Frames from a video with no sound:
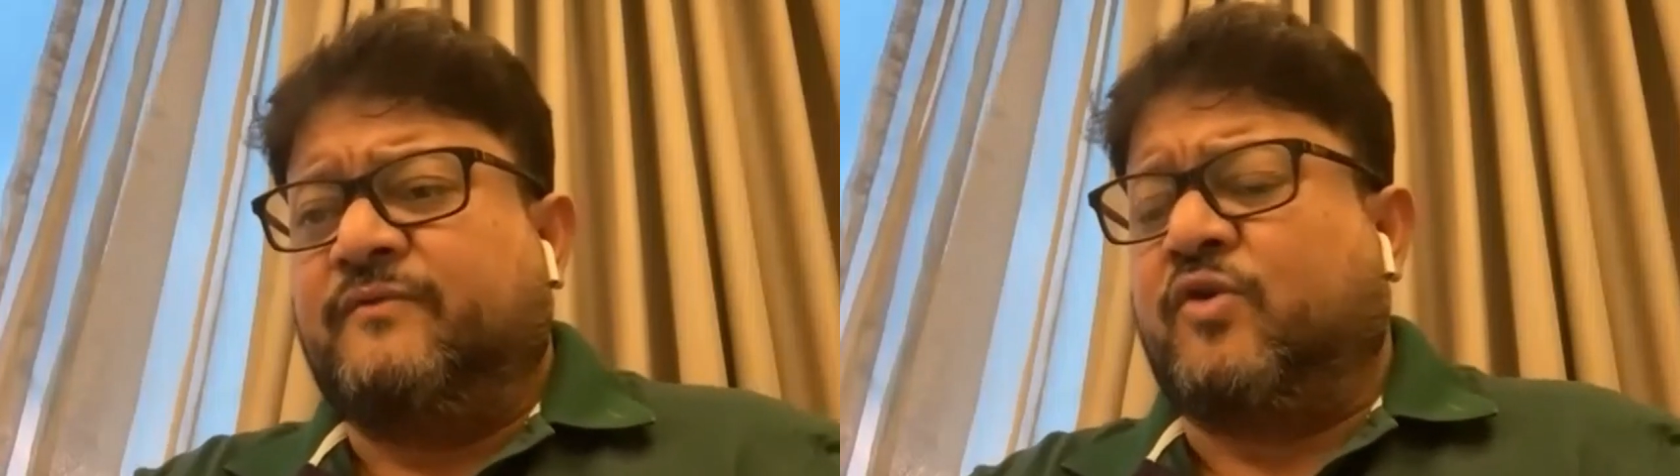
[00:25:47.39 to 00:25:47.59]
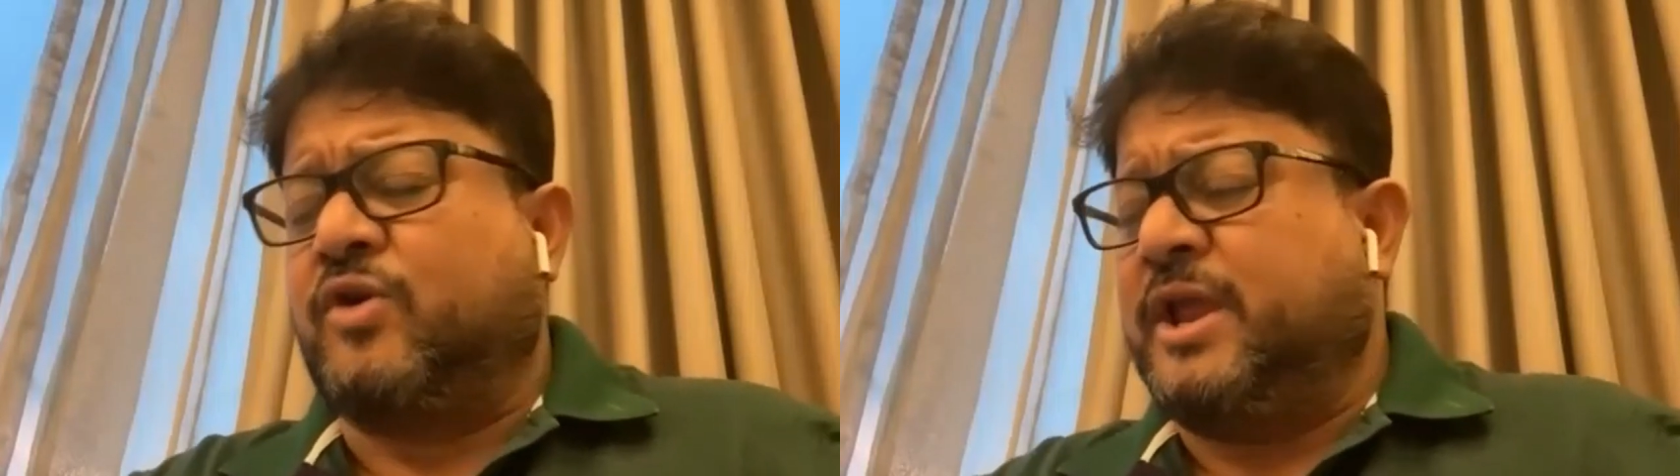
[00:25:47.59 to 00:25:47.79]

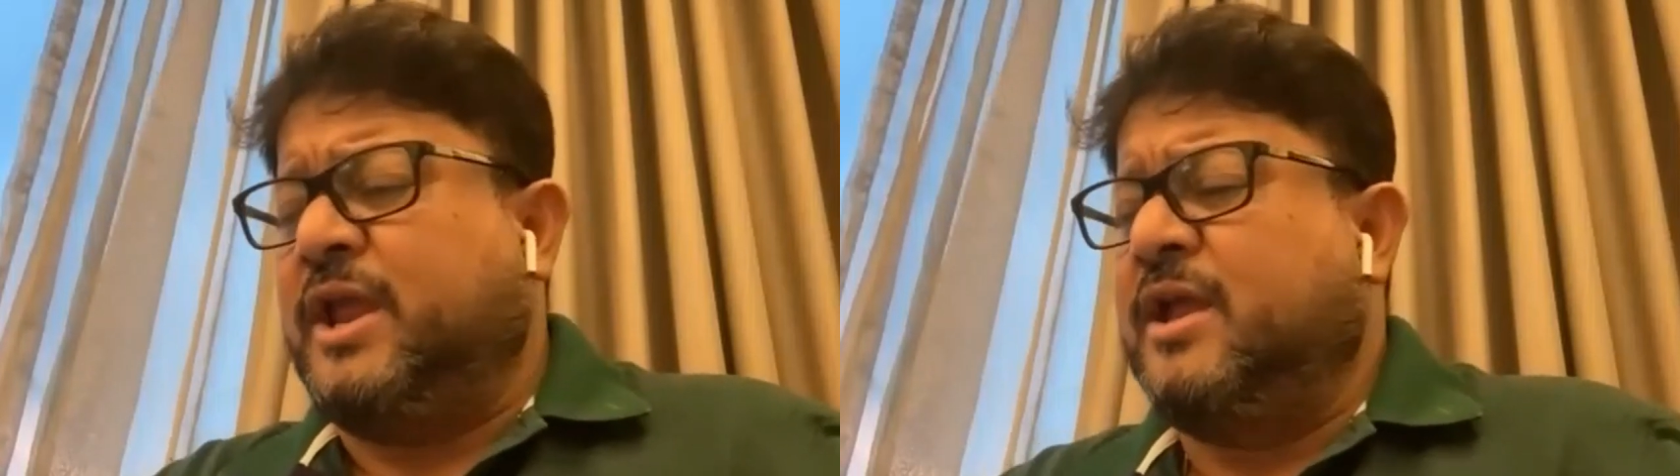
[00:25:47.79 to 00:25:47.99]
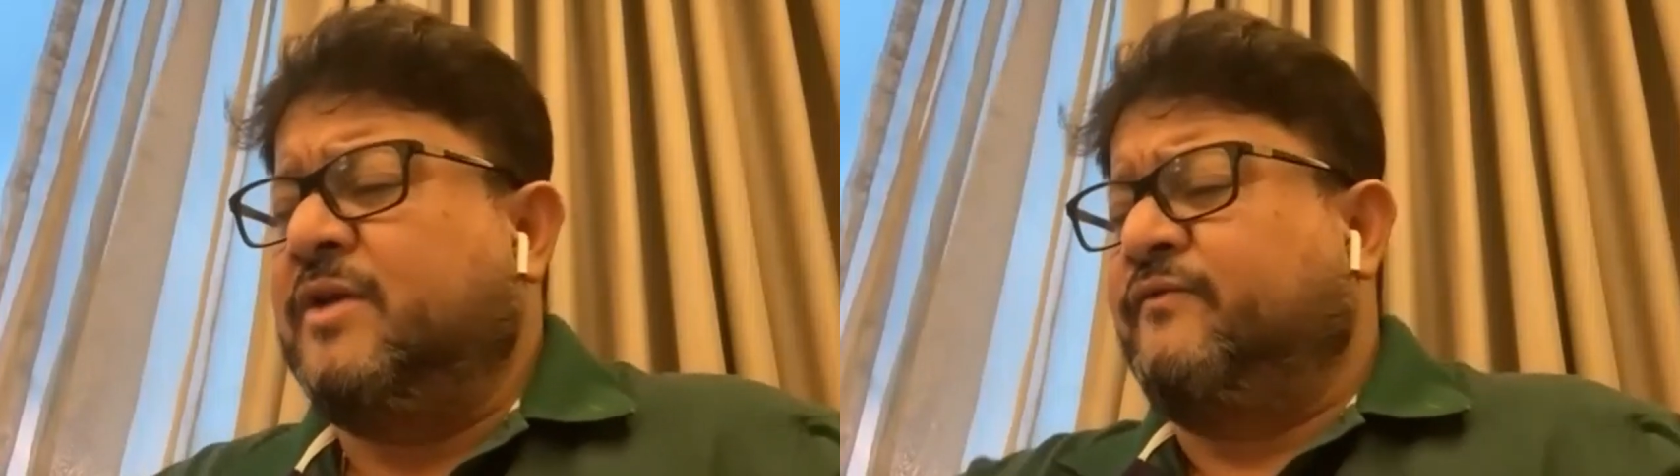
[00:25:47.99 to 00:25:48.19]

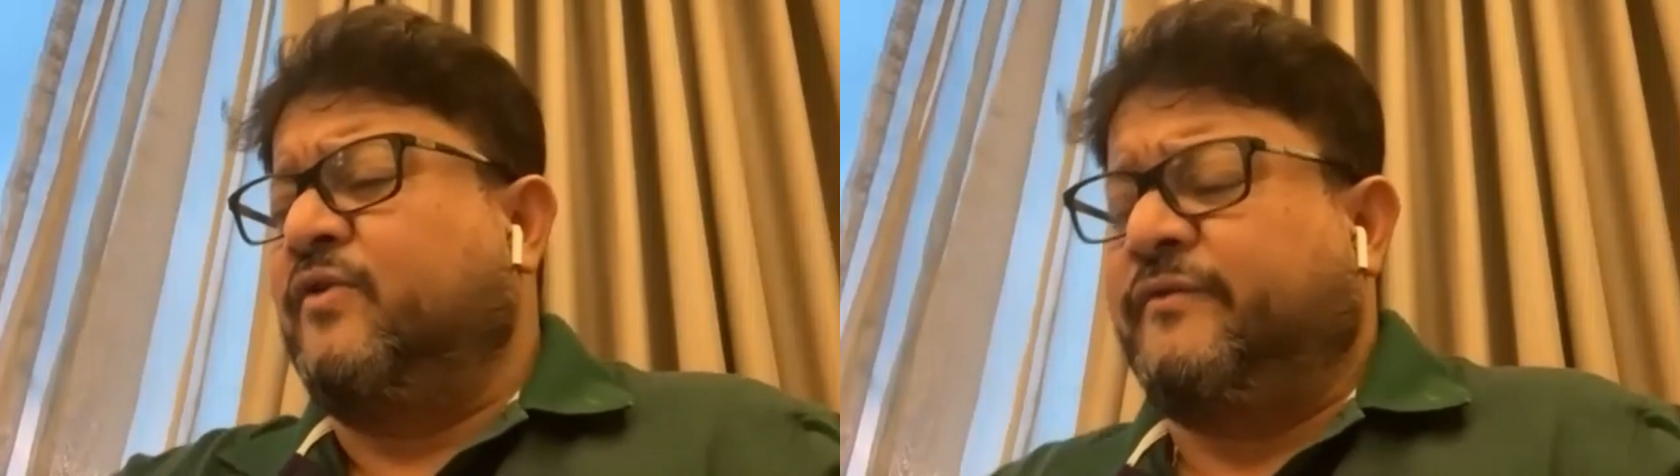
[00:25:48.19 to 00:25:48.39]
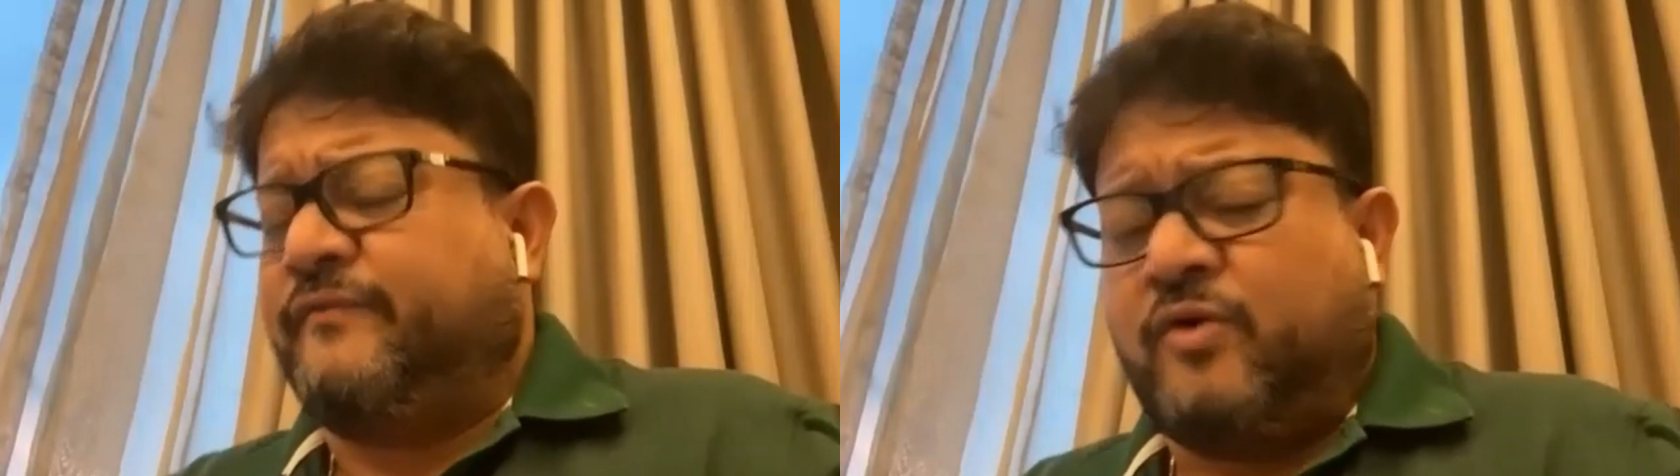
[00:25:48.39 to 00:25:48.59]
40,
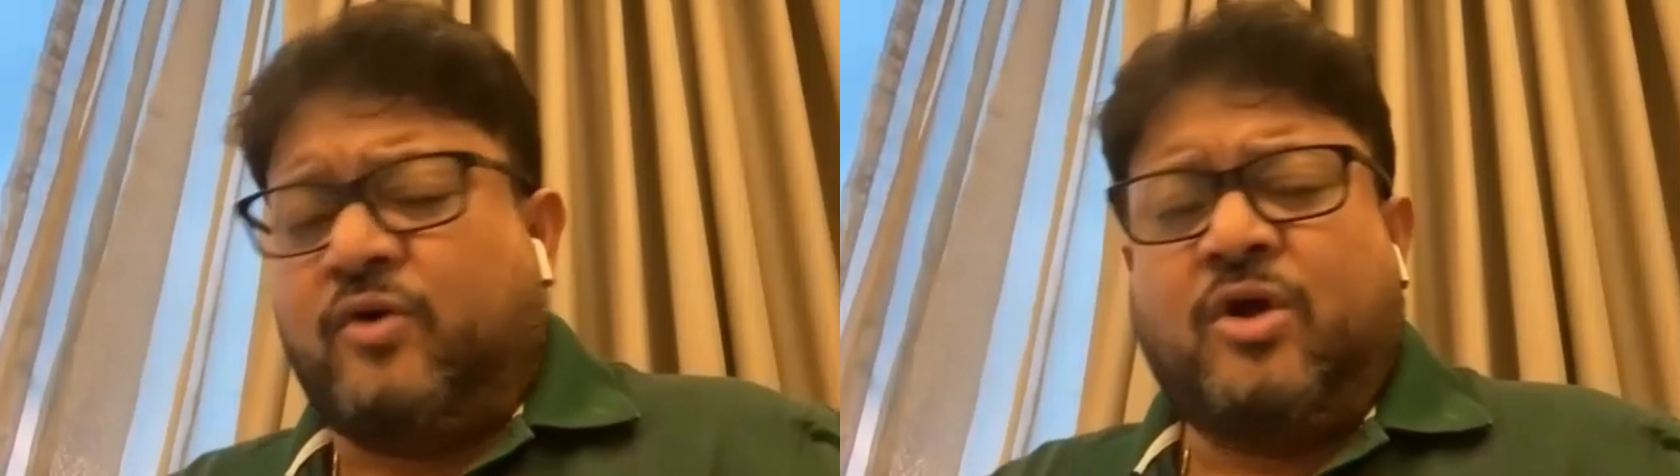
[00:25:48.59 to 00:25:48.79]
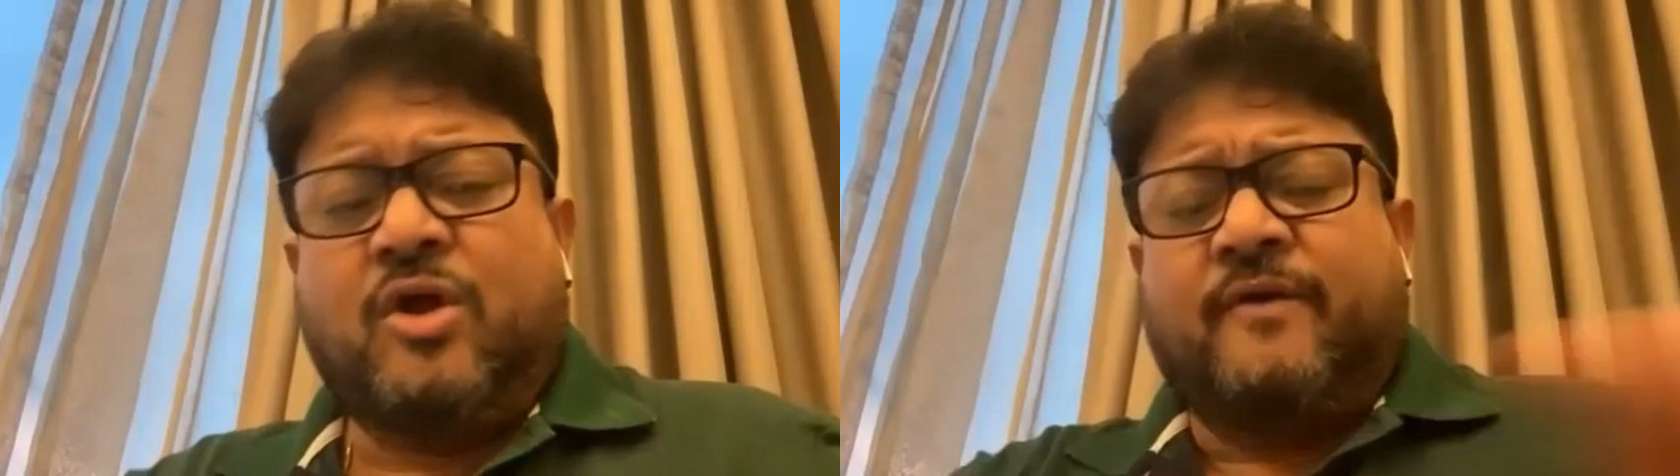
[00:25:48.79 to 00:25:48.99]

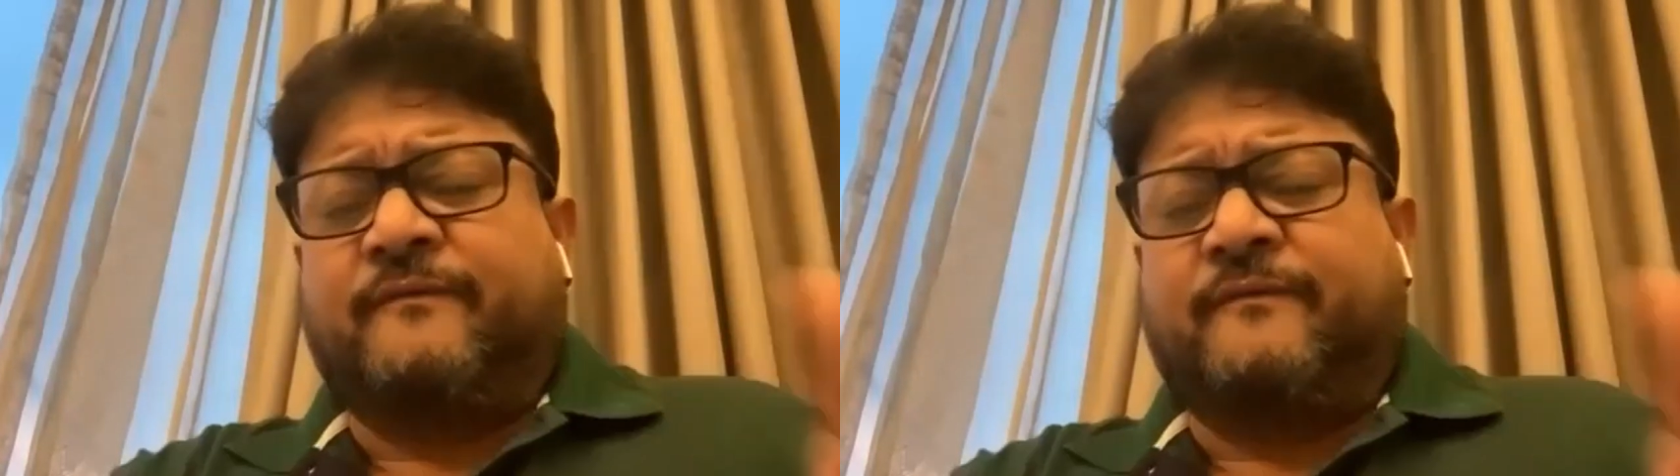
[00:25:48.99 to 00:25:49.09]
44,